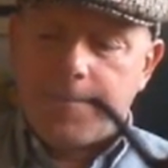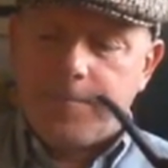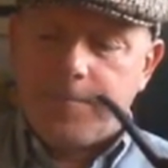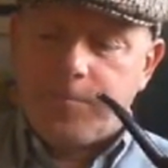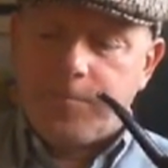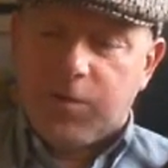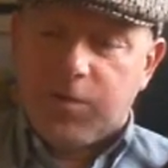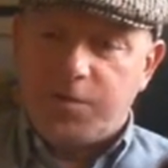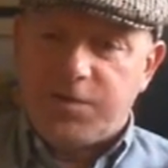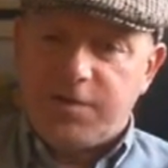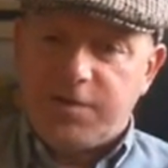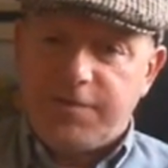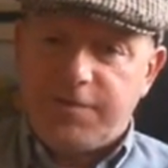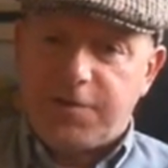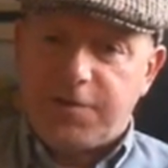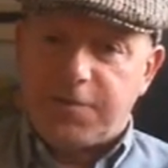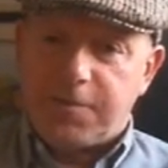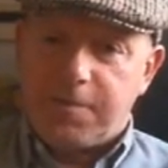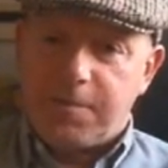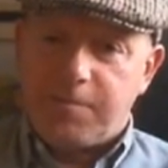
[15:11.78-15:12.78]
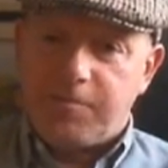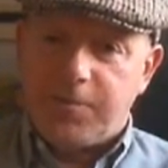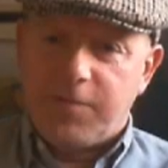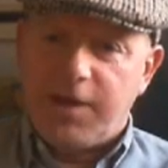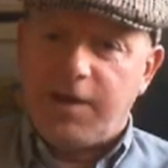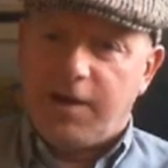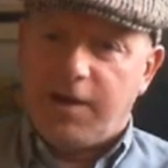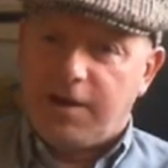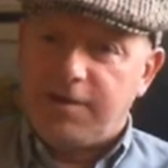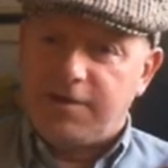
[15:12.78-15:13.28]
It was difficult.
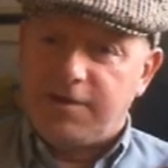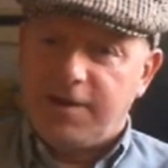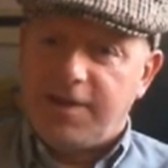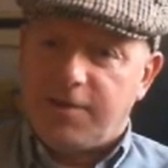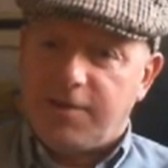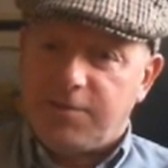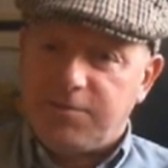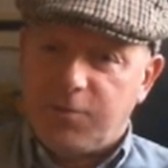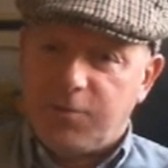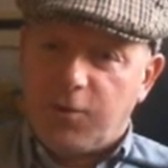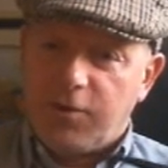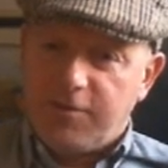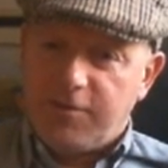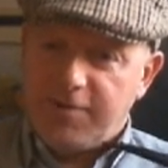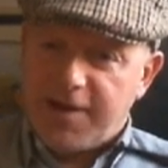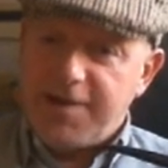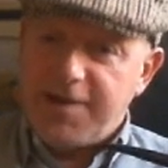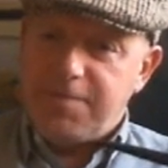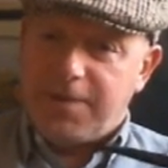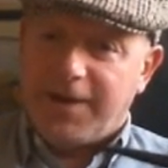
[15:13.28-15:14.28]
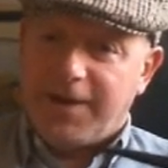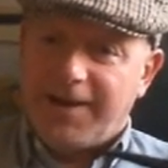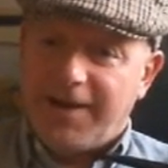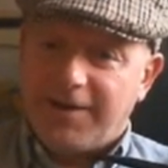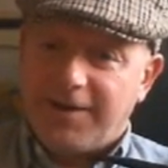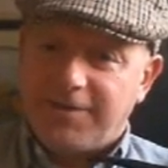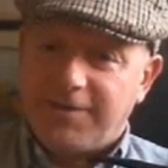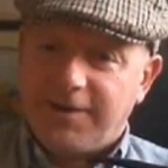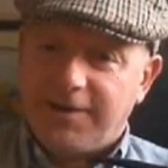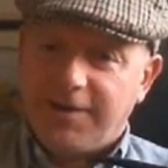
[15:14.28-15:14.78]
Yeah, I'd say that was more a vapour
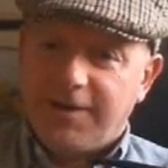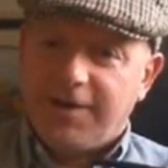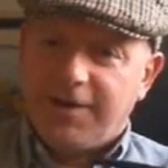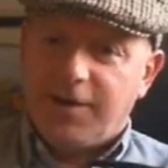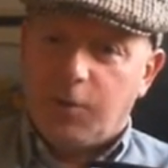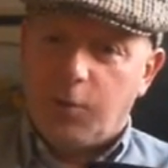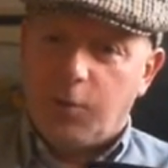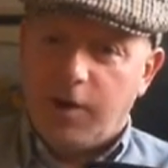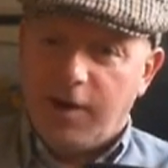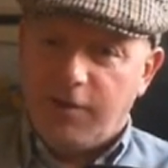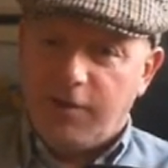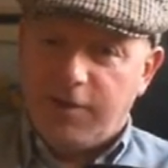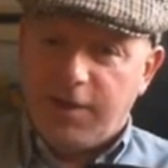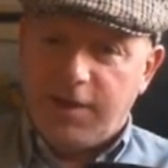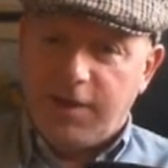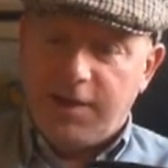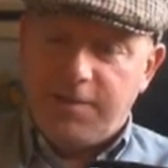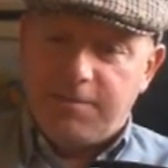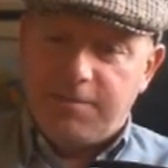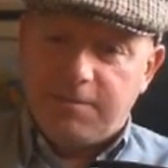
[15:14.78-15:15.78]
now, where the